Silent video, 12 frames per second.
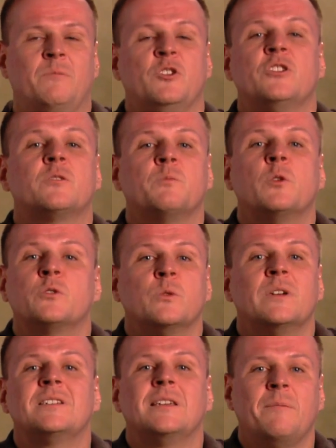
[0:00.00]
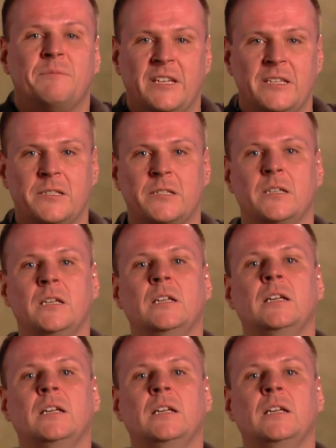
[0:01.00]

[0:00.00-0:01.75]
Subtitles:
I'm just supposed to accept this?